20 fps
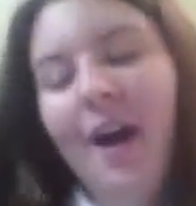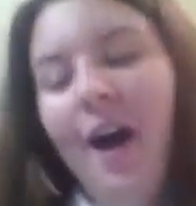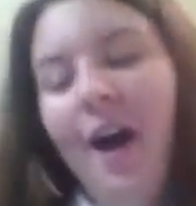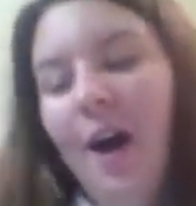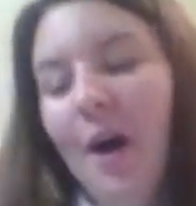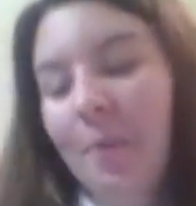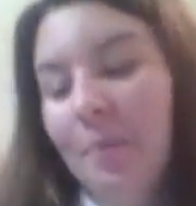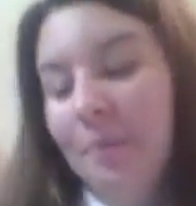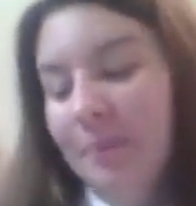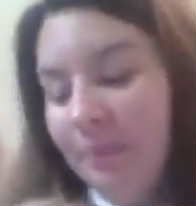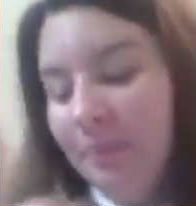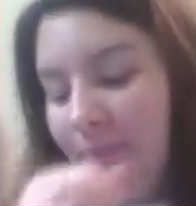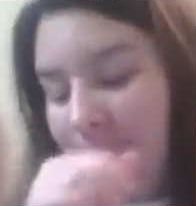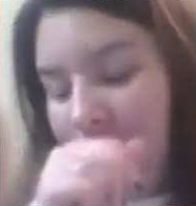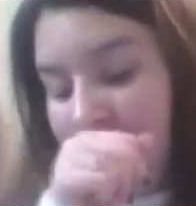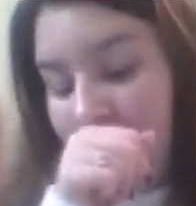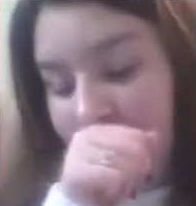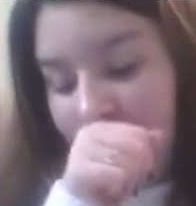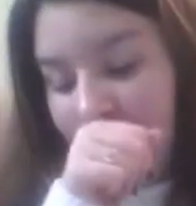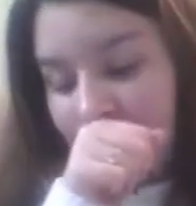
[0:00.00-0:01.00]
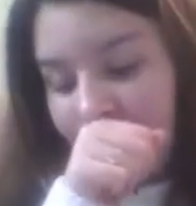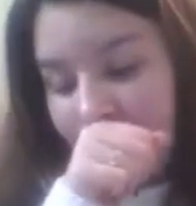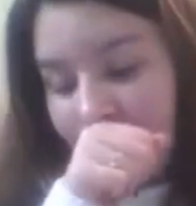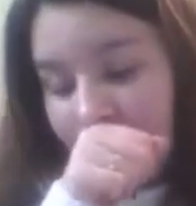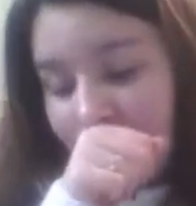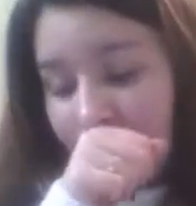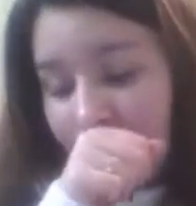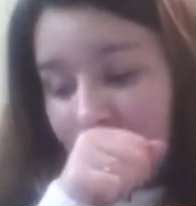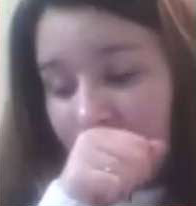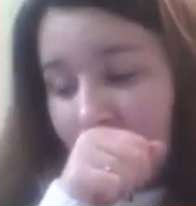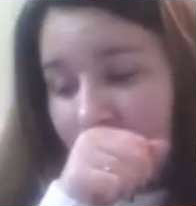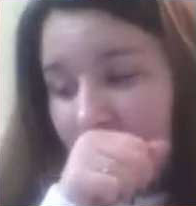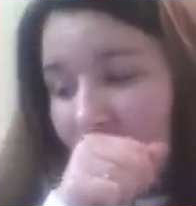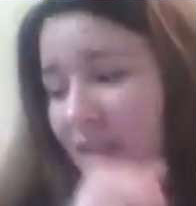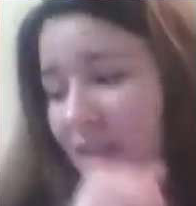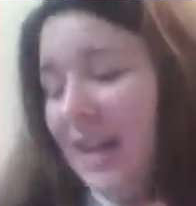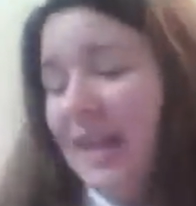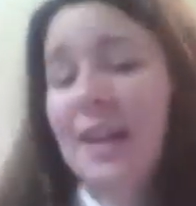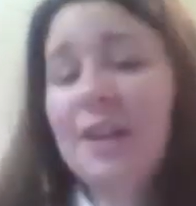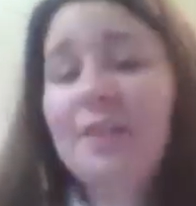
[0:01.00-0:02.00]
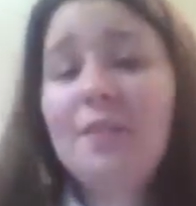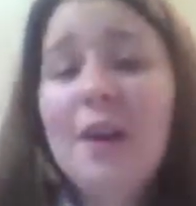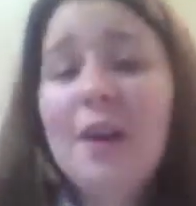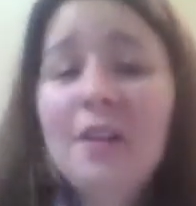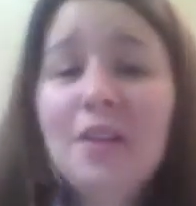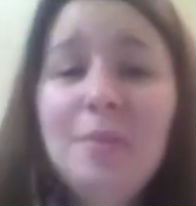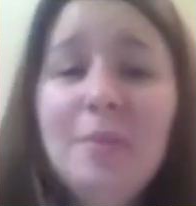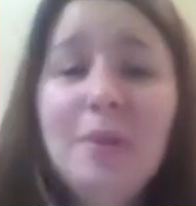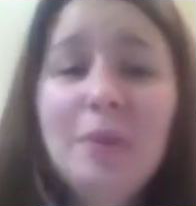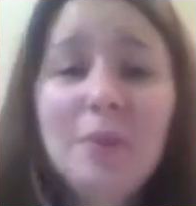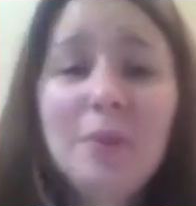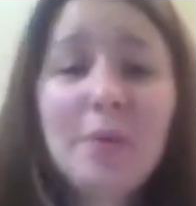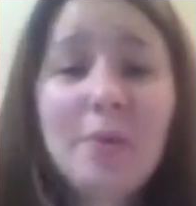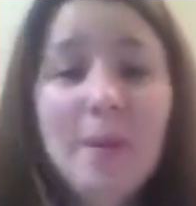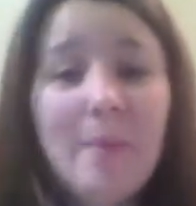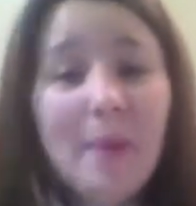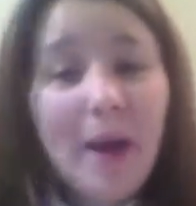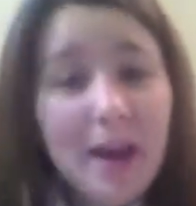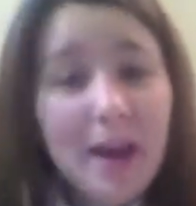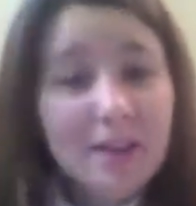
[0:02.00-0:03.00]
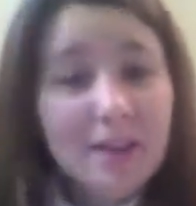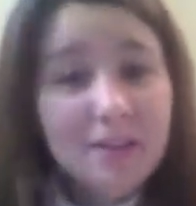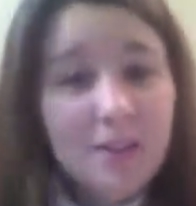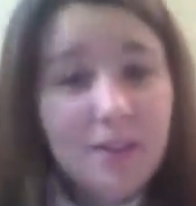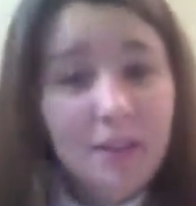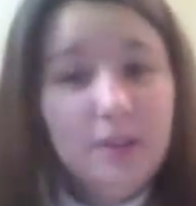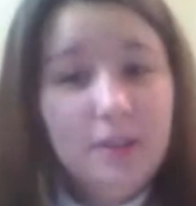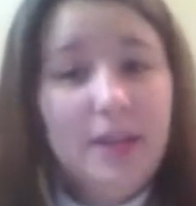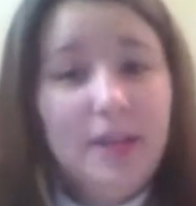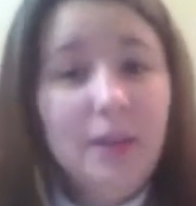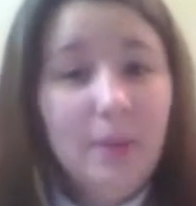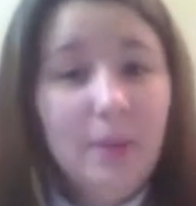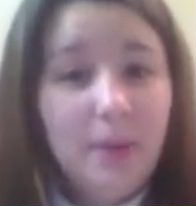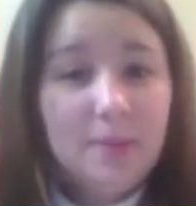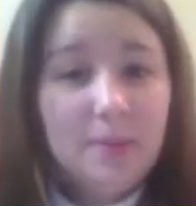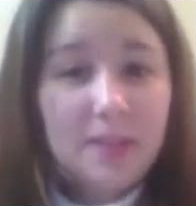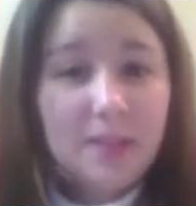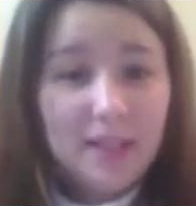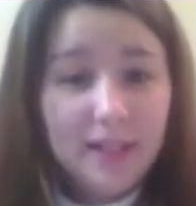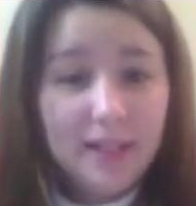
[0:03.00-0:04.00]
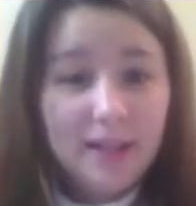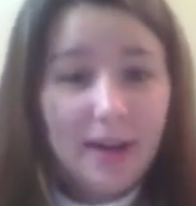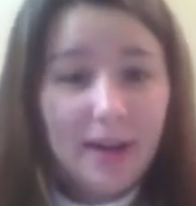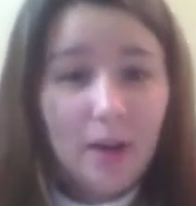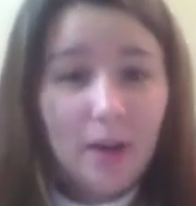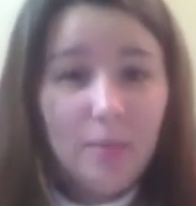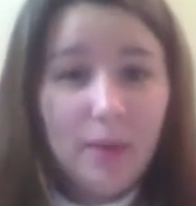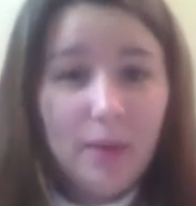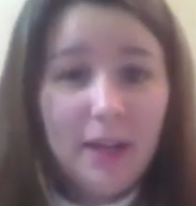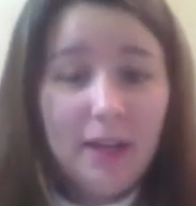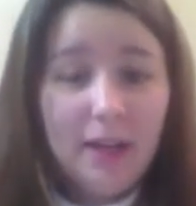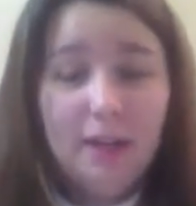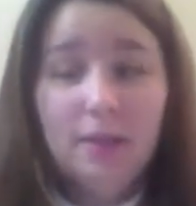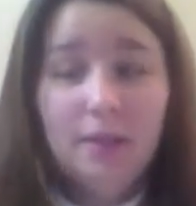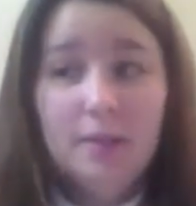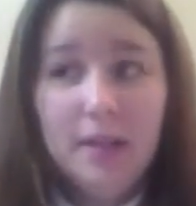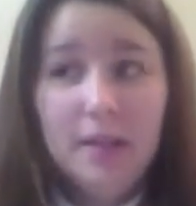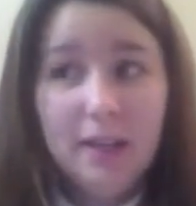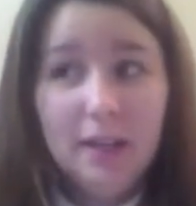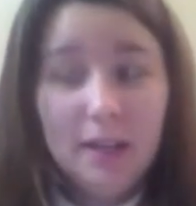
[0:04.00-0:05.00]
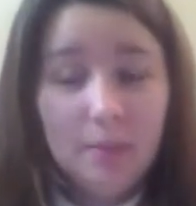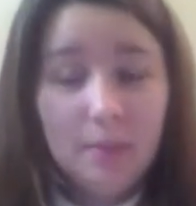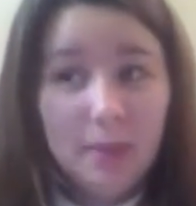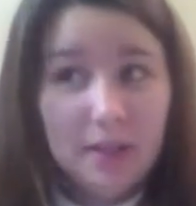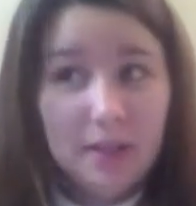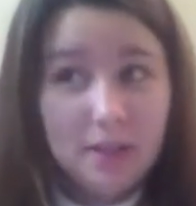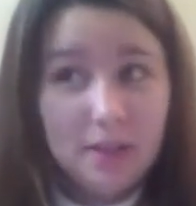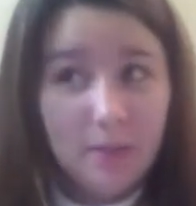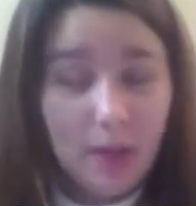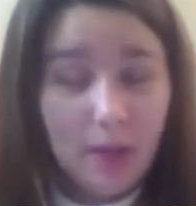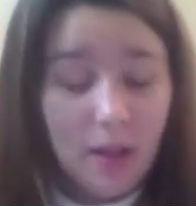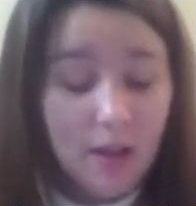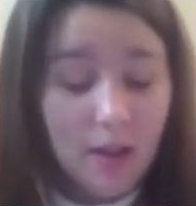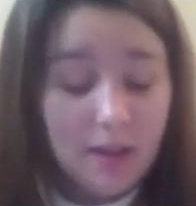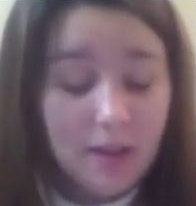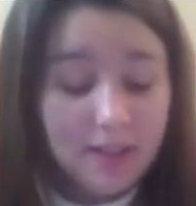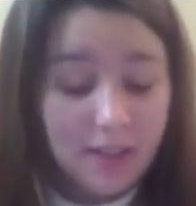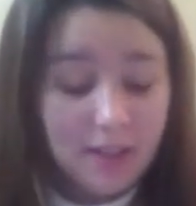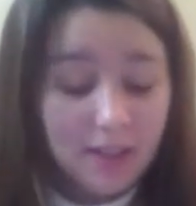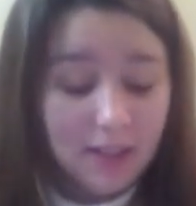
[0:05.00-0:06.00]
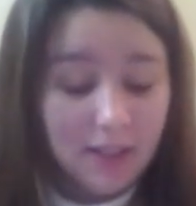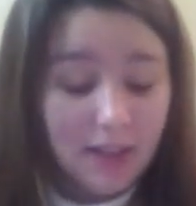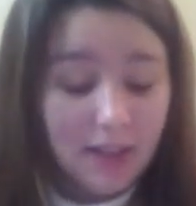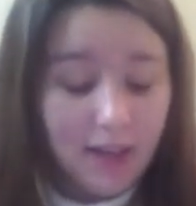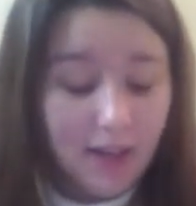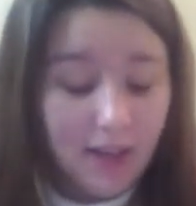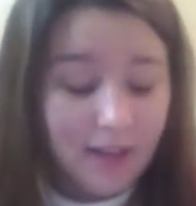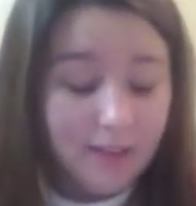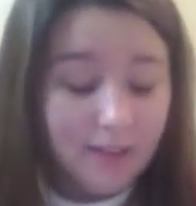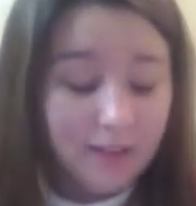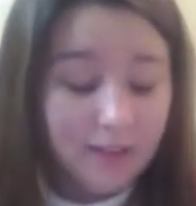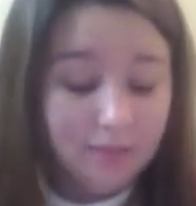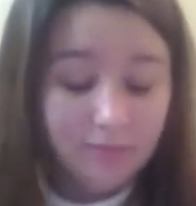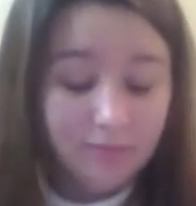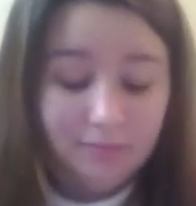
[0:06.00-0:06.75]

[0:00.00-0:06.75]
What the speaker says: And I found them in one of my bags the other day when I was cleaning out my knitting bins in my closet, and